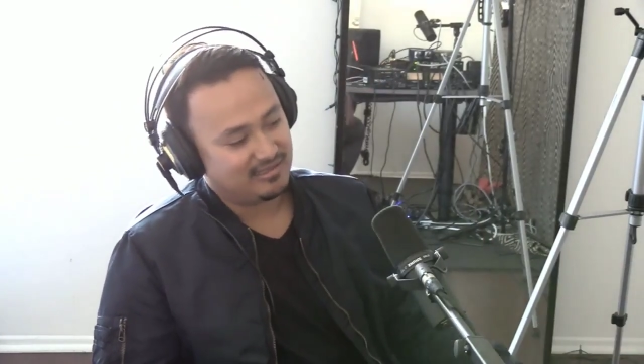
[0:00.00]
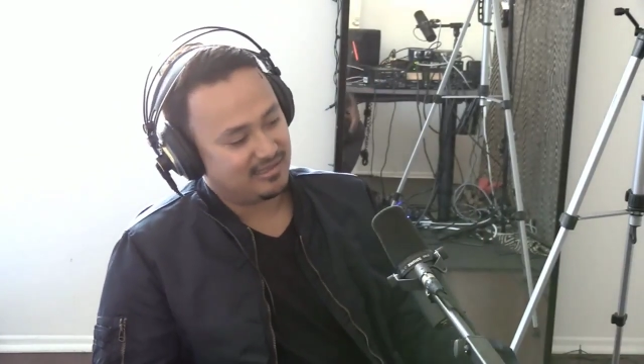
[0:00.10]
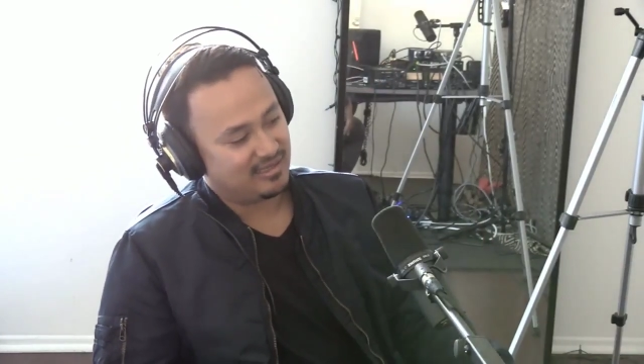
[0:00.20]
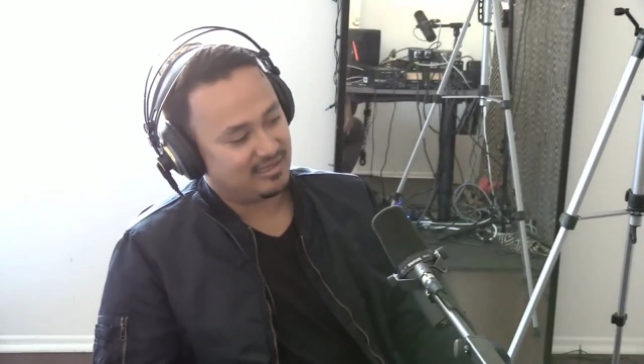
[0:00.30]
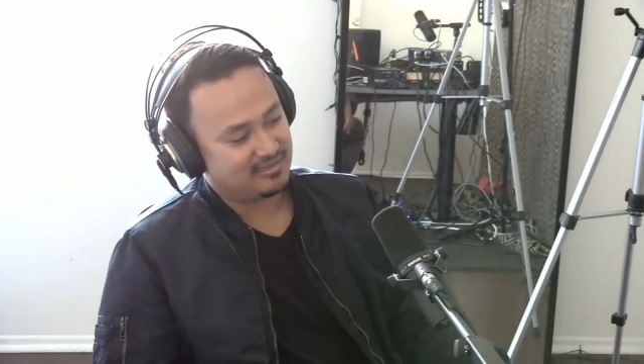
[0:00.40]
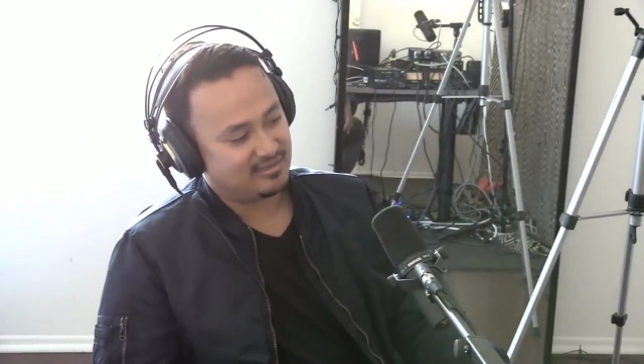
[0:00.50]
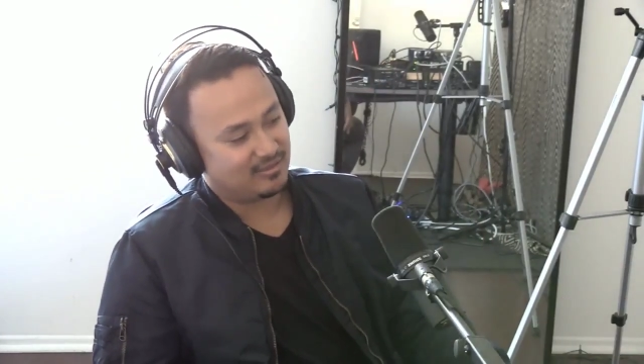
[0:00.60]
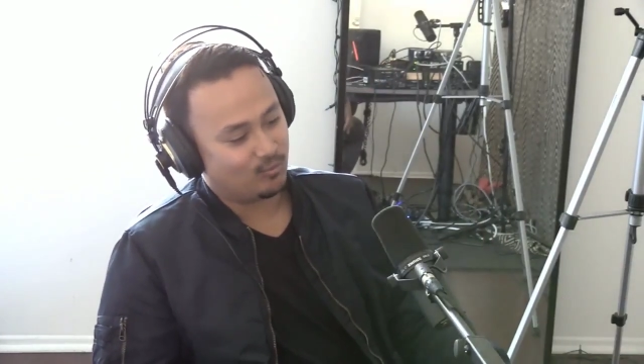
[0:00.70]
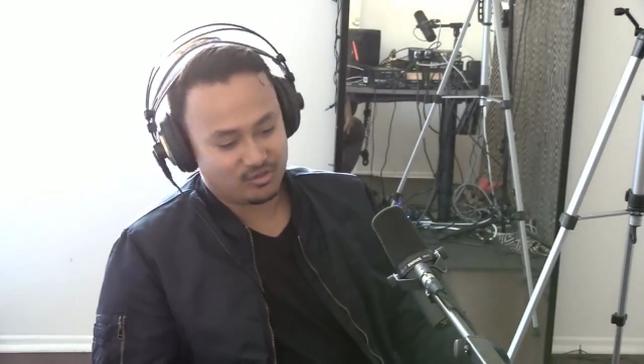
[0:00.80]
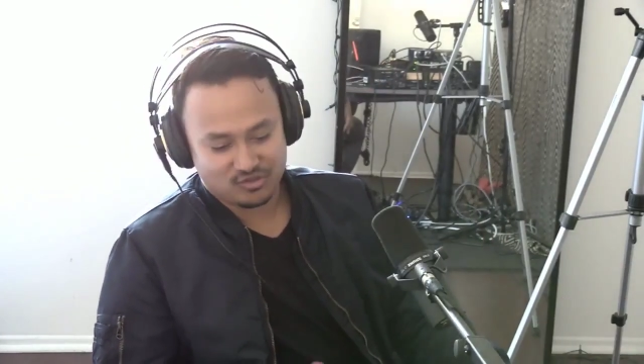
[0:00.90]
And
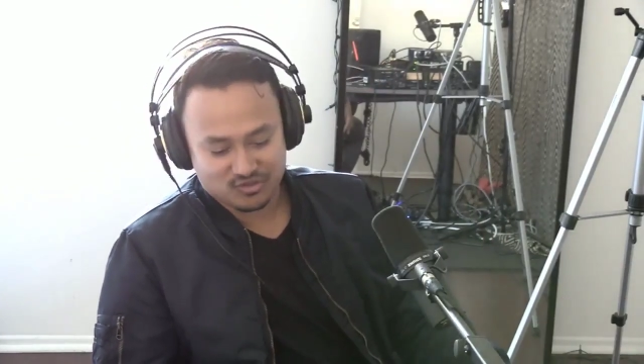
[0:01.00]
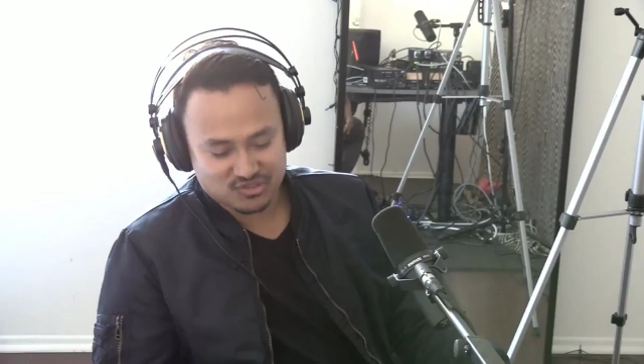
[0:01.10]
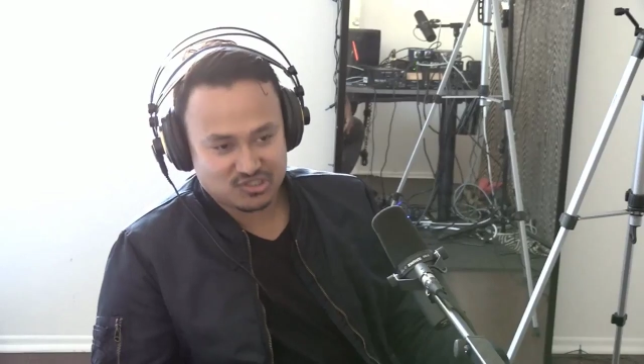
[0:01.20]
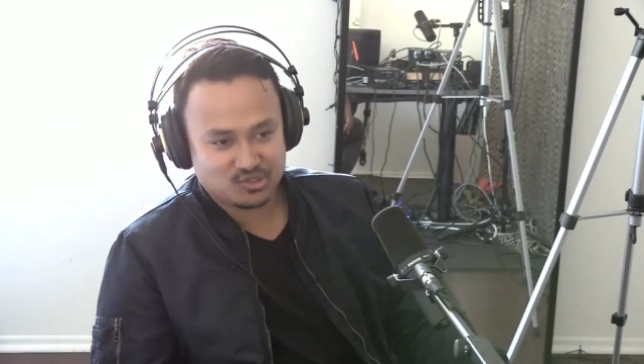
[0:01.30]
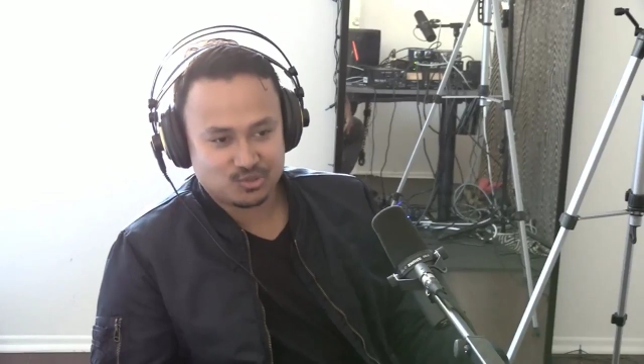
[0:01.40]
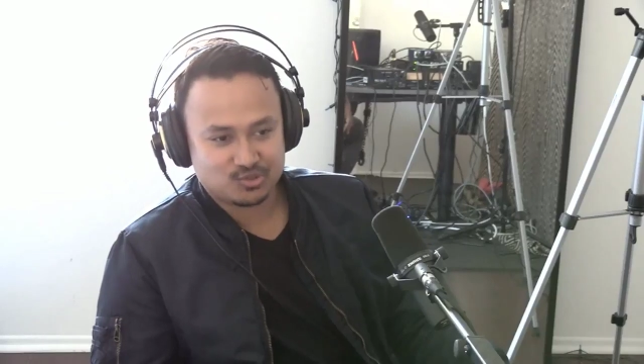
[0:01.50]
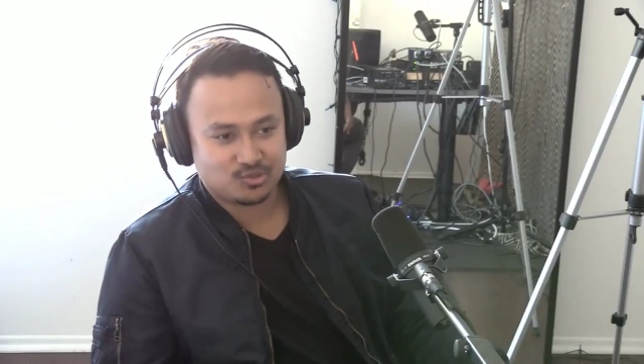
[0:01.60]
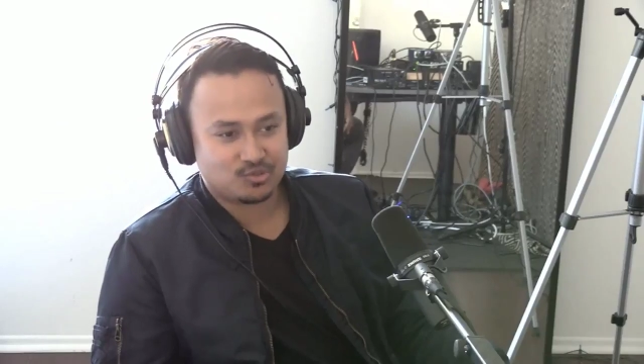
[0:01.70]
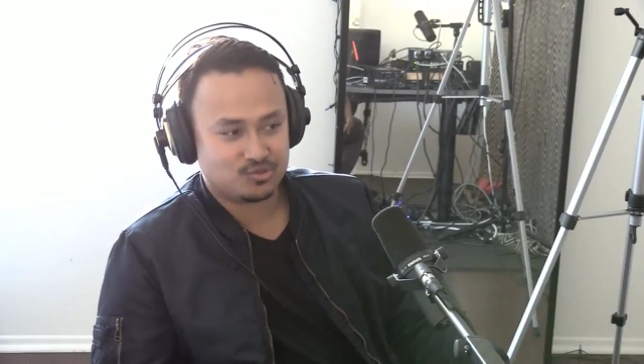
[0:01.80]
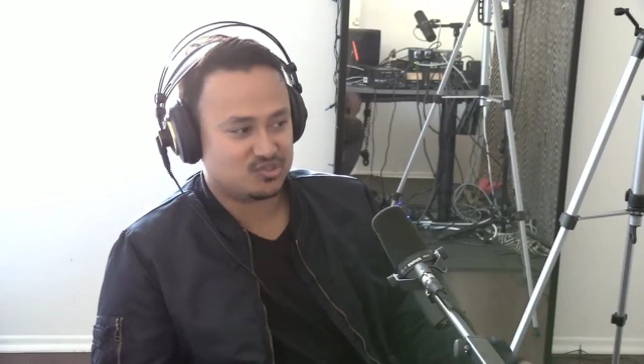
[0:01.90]
whether you're six years
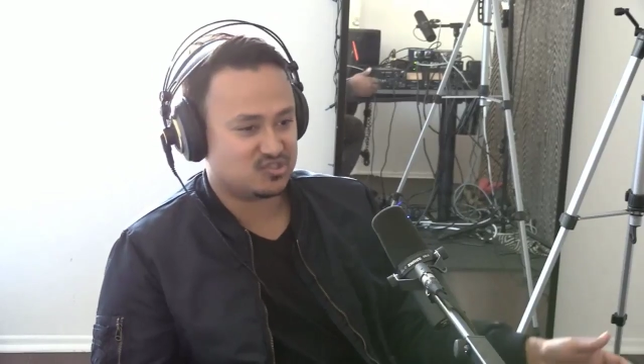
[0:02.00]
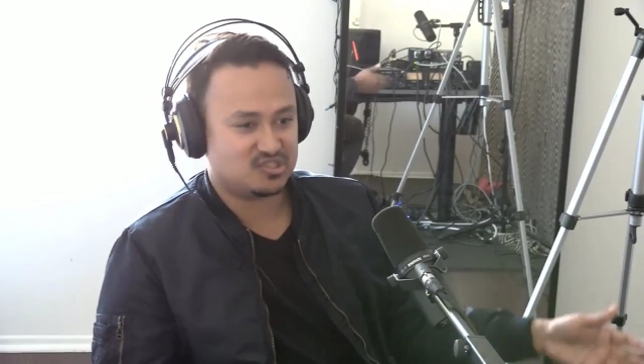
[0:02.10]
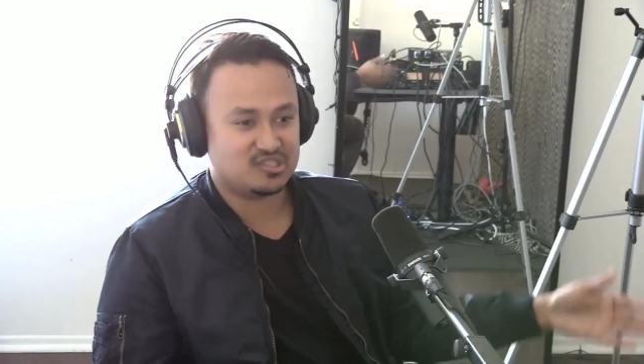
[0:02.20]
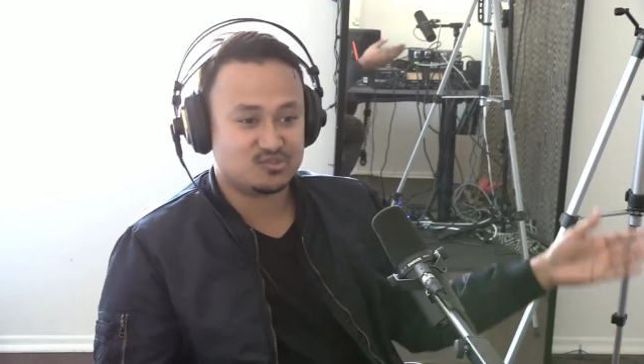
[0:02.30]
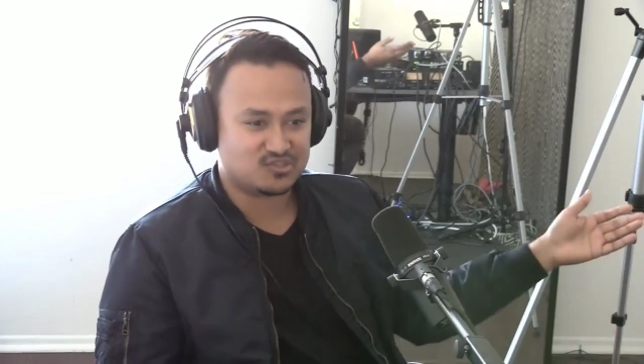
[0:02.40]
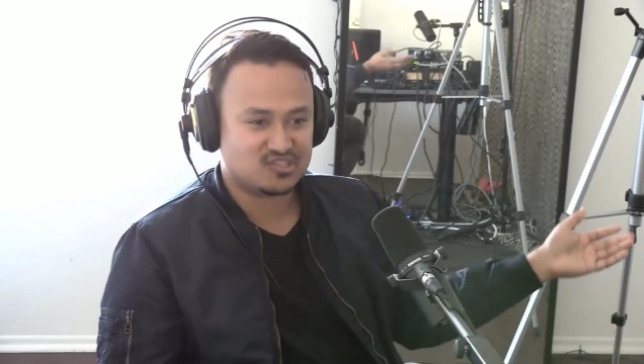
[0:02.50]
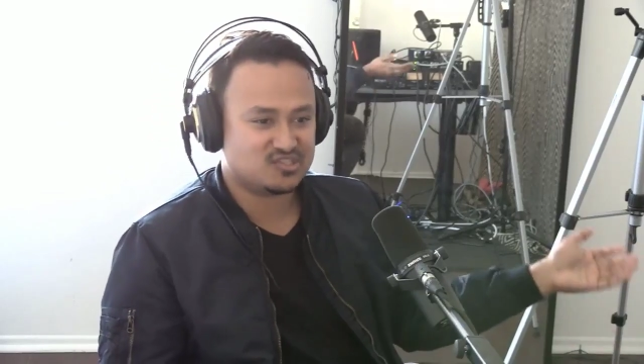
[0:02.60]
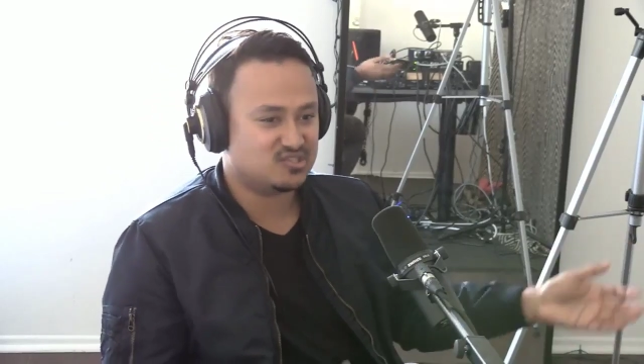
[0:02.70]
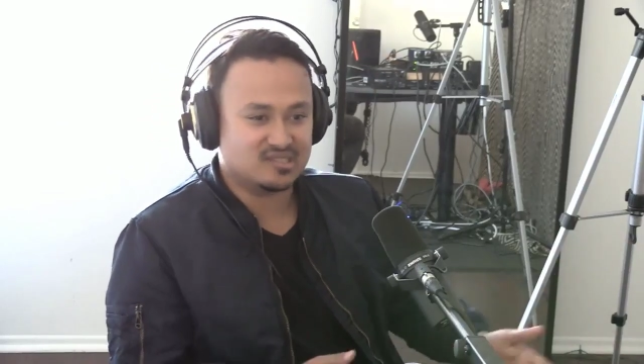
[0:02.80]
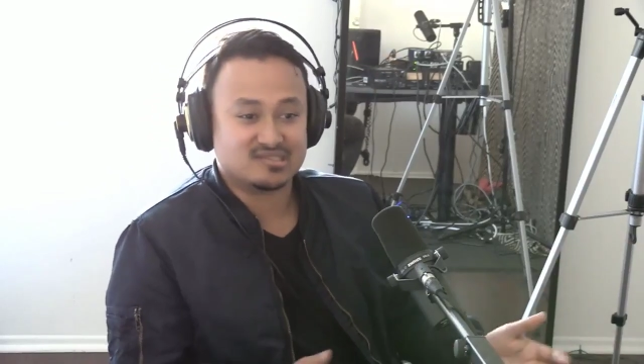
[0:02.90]
old, 16, or
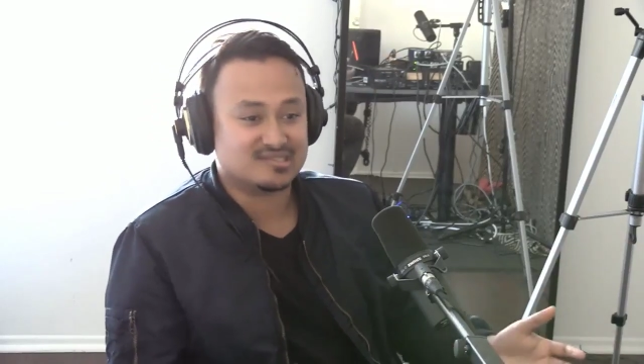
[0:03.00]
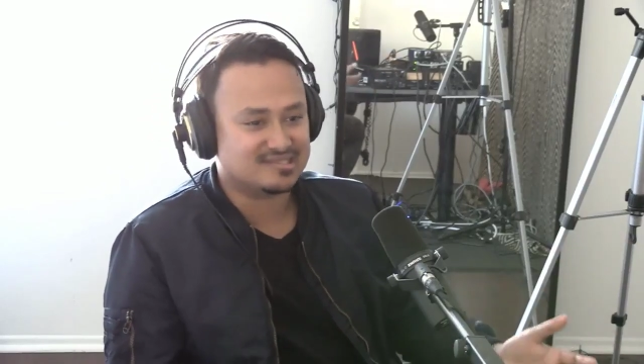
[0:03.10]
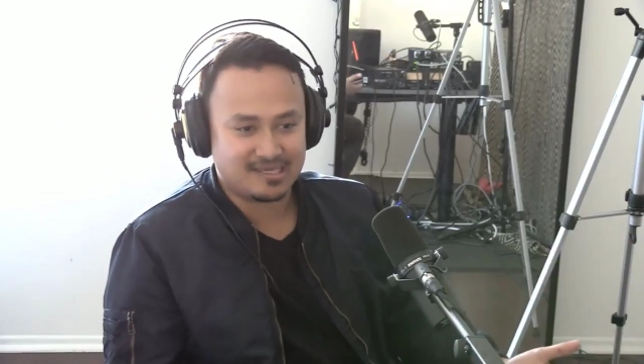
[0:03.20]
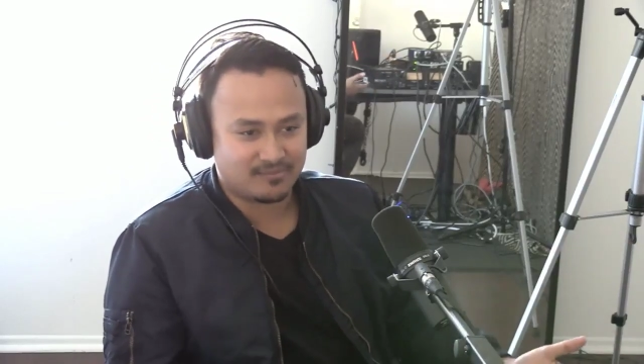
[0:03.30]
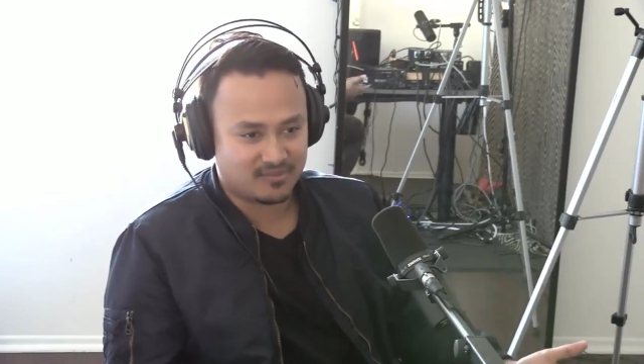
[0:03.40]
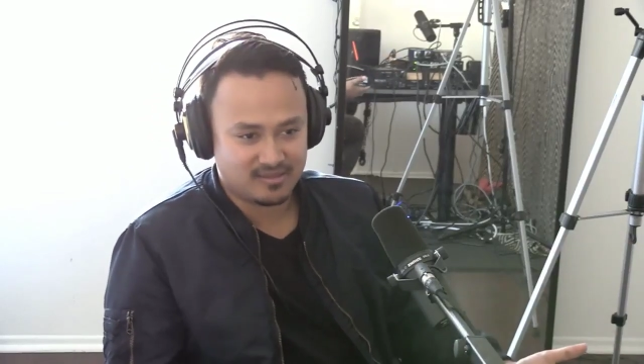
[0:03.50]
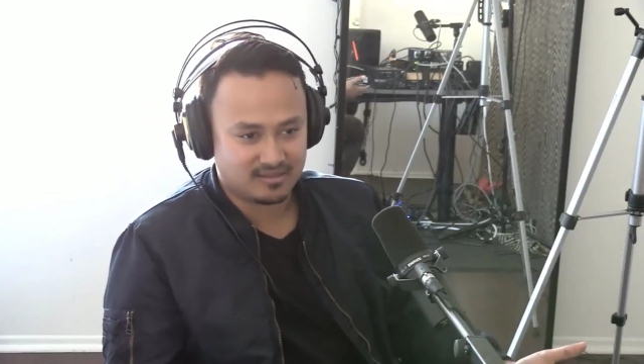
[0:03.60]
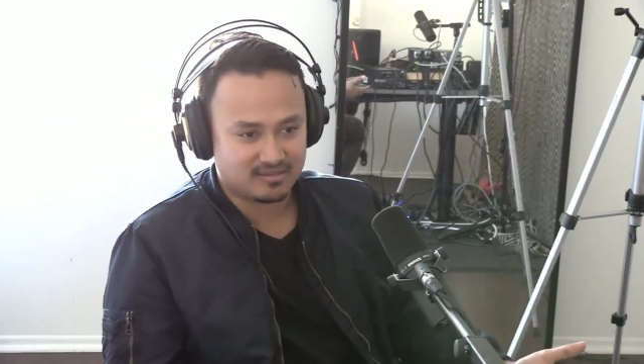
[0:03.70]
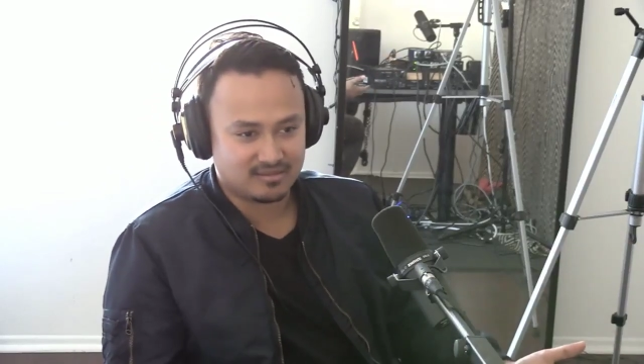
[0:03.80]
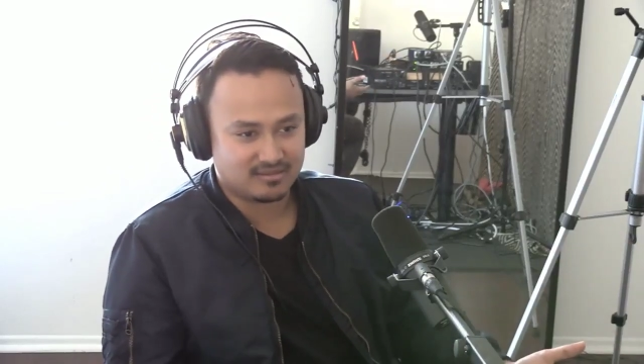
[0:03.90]
60, it's the same
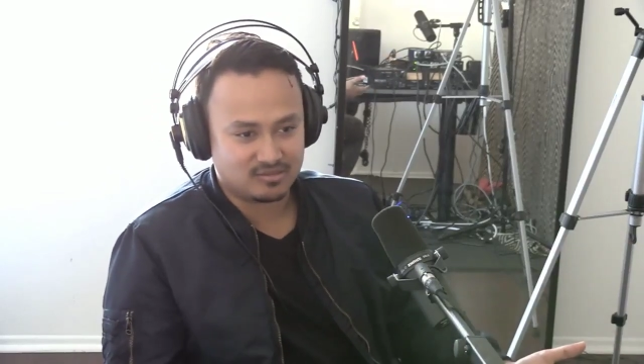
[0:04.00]
thing.